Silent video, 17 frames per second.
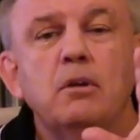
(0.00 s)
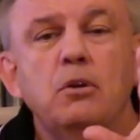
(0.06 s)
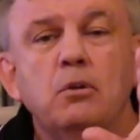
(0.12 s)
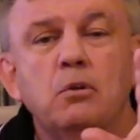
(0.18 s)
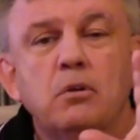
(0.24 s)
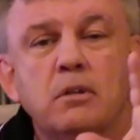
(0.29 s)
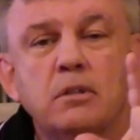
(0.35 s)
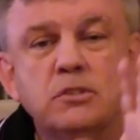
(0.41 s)

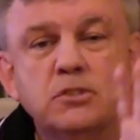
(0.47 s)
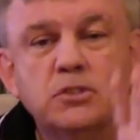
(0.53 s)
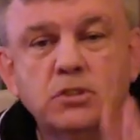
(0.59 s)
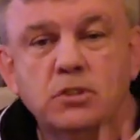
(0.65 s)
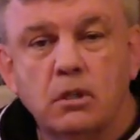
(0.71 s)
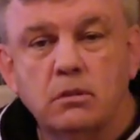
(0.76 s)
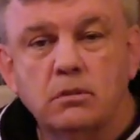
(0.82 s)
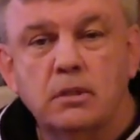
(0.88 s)
You are
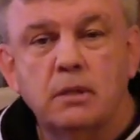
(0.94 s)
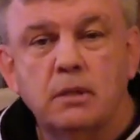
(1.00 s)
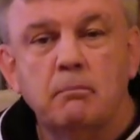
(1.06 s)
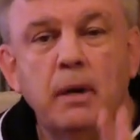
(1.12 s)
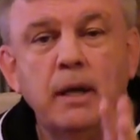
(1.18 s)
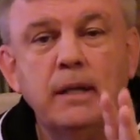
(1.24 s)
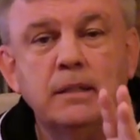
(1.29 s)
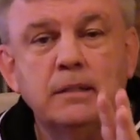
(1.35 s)

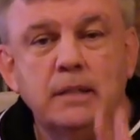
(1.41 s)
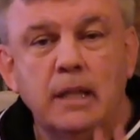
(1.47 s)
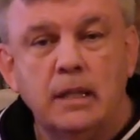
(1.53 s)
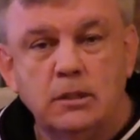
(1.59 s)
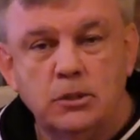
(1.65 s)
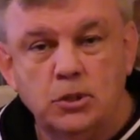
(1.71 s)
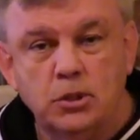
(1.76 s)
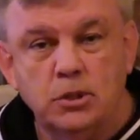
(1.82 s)
insulting my
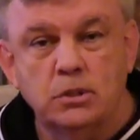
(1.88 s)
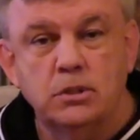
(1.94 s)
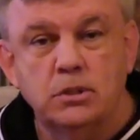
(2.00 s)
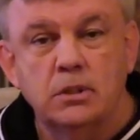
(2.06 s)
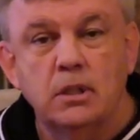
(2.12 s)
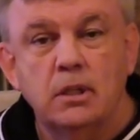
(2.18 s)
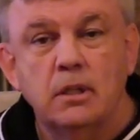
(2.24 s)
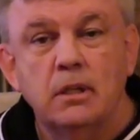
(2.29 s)

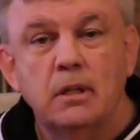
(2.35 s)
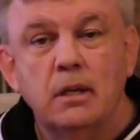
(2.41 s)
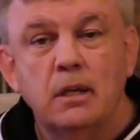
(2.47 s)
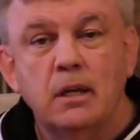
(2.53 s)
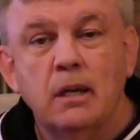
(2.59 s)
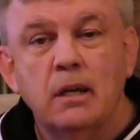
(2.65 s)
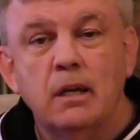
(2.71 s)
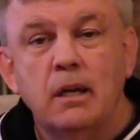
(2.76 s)
intelligence,
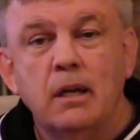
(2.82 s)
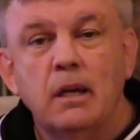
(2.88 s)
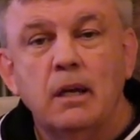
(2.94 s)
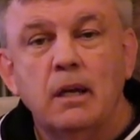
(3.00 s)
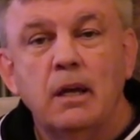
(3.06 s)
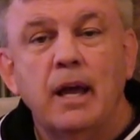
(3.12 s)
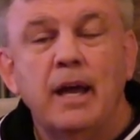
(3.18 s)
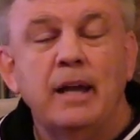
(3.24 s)

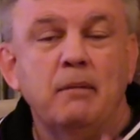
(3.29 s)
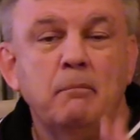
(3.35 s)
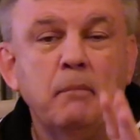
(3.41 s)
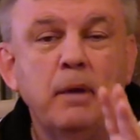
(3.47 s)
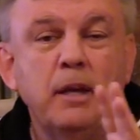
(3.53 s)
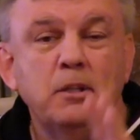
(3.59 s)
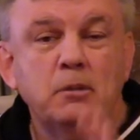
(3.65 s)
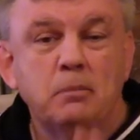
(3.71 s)
and it
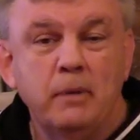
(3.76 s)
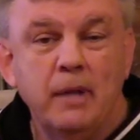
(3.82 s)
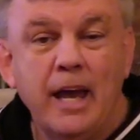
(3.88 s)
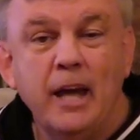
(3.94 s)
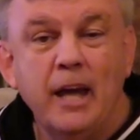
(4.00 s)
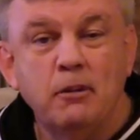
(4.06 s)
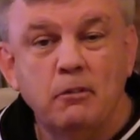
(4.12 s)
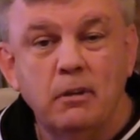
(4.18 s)
makes
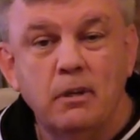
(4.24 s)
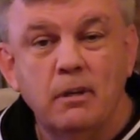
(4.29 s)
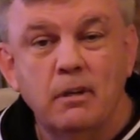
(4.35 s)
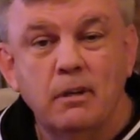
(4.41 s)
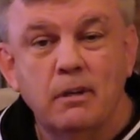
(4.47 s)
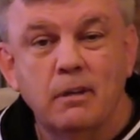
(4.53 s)
me angry.